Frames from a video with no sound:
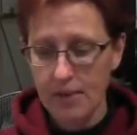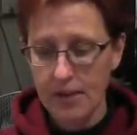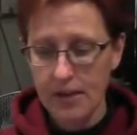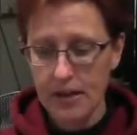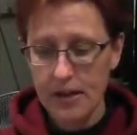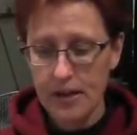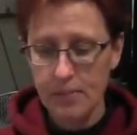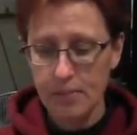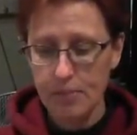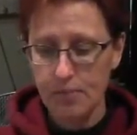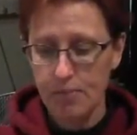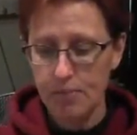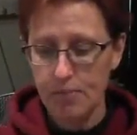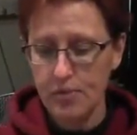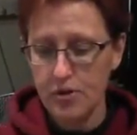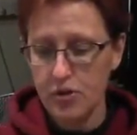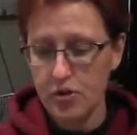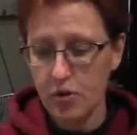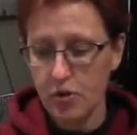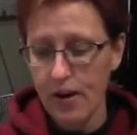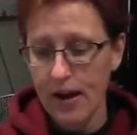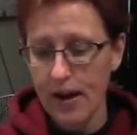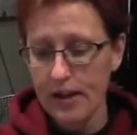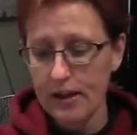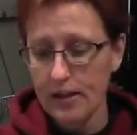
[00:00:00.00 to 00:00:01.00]
It
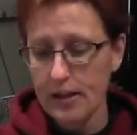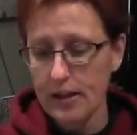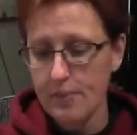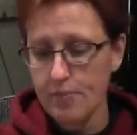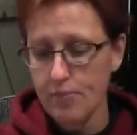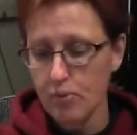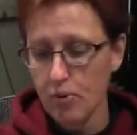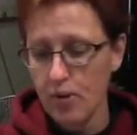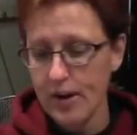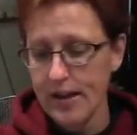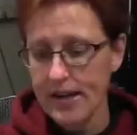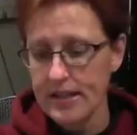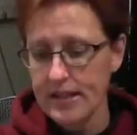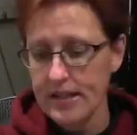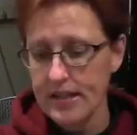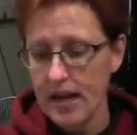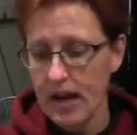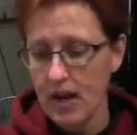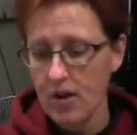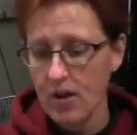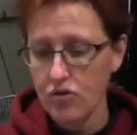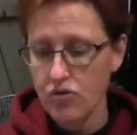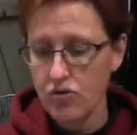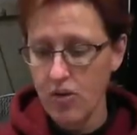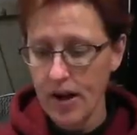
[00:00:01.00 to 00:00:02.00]
directly breaks
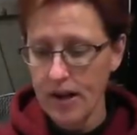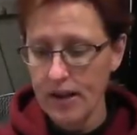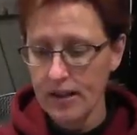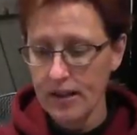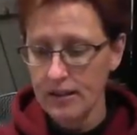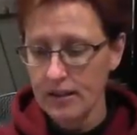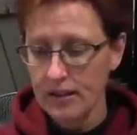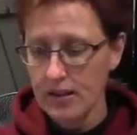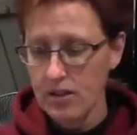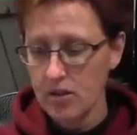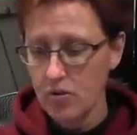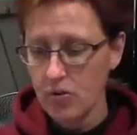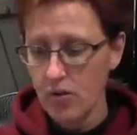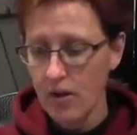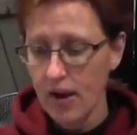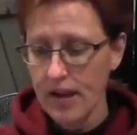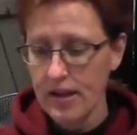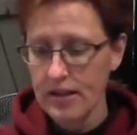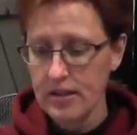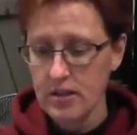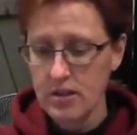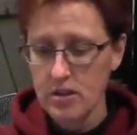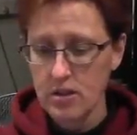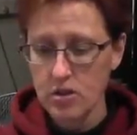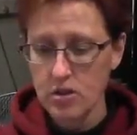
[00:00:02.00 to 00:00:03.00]
down
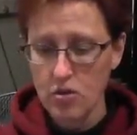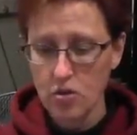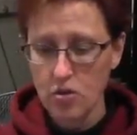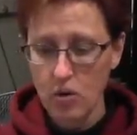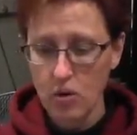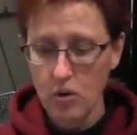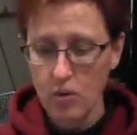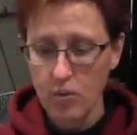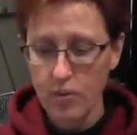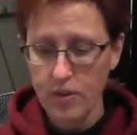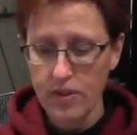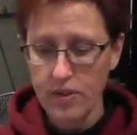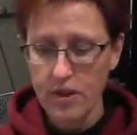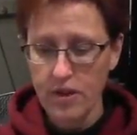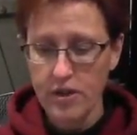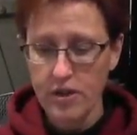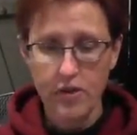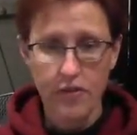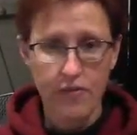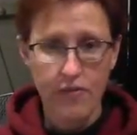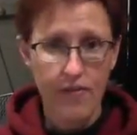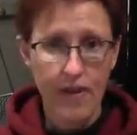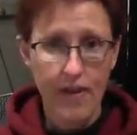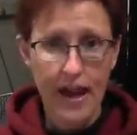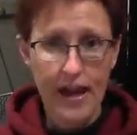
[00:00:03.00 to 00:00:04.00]
triglycerides stored within
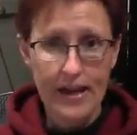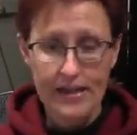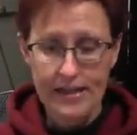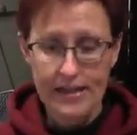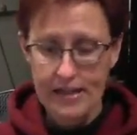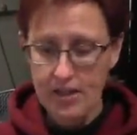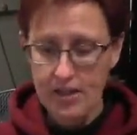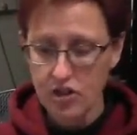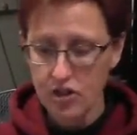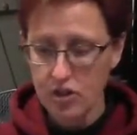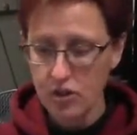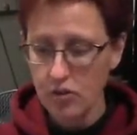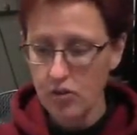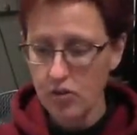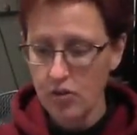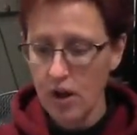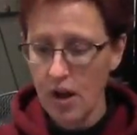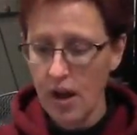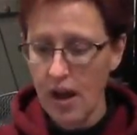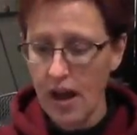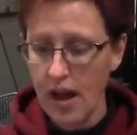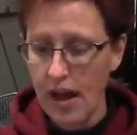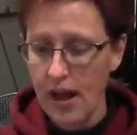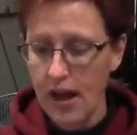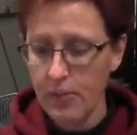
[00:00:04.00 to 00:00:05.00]
your fat tissue
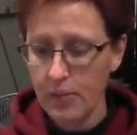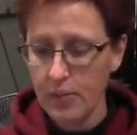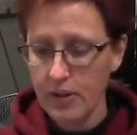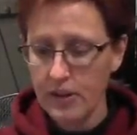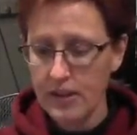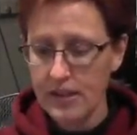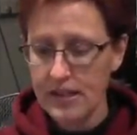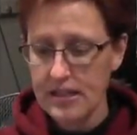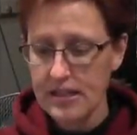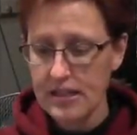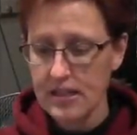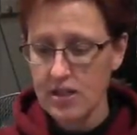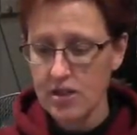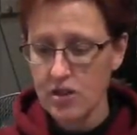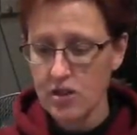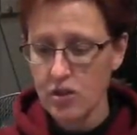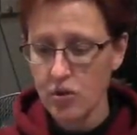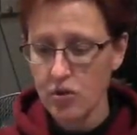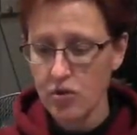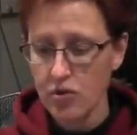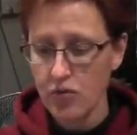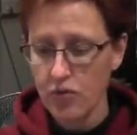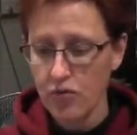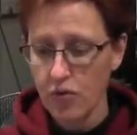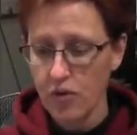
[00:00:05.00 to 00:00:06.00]
and releases
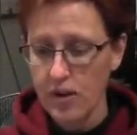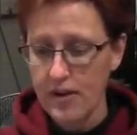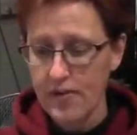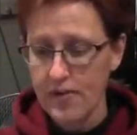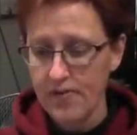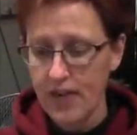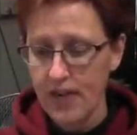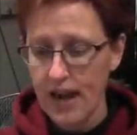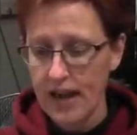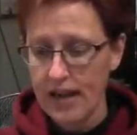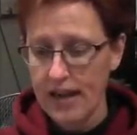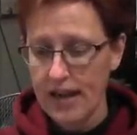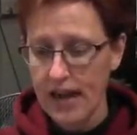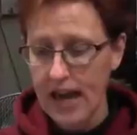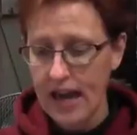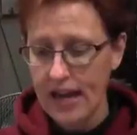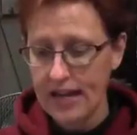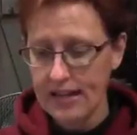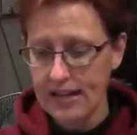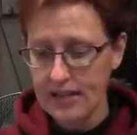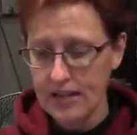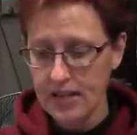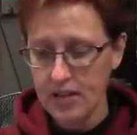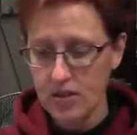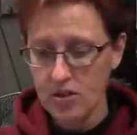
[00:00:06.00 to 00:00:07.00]
those free fatty
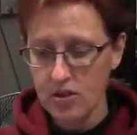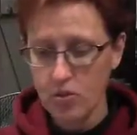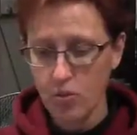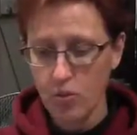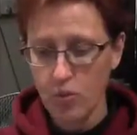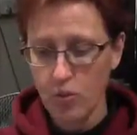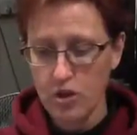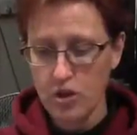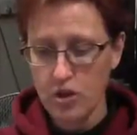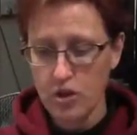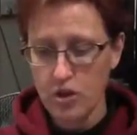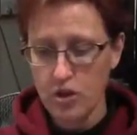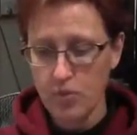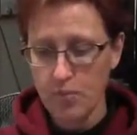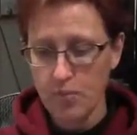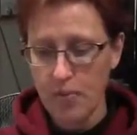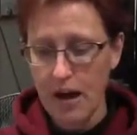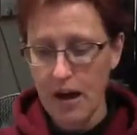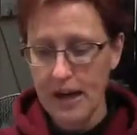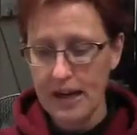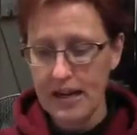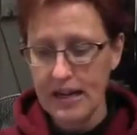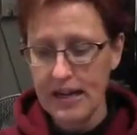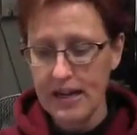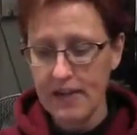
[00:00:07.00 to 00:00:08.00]
acids, which your
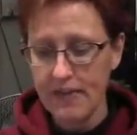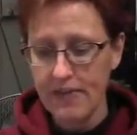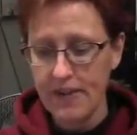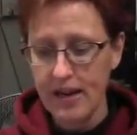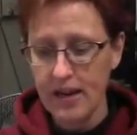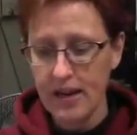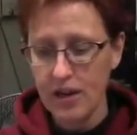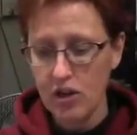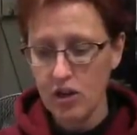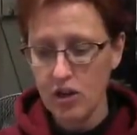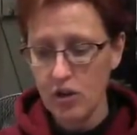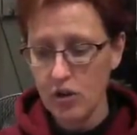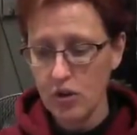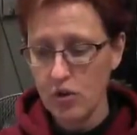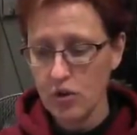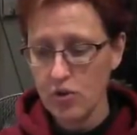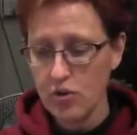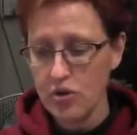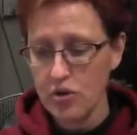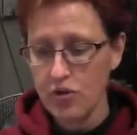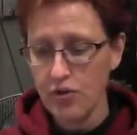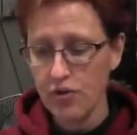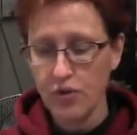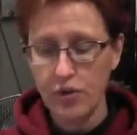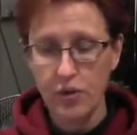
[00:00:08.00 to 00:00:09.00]
body can then
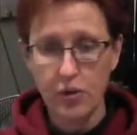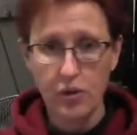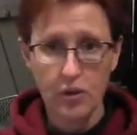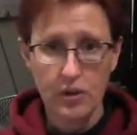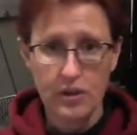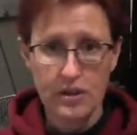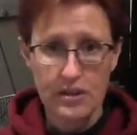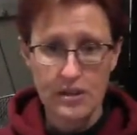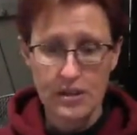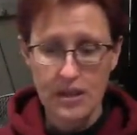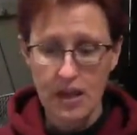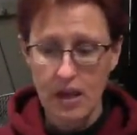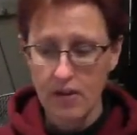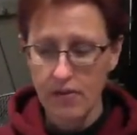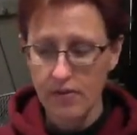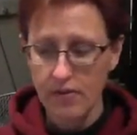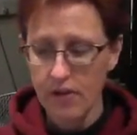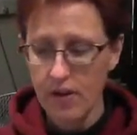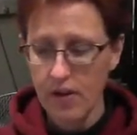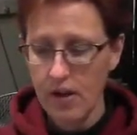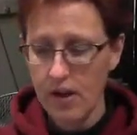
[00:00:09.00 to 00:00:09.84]
use to fuel itself.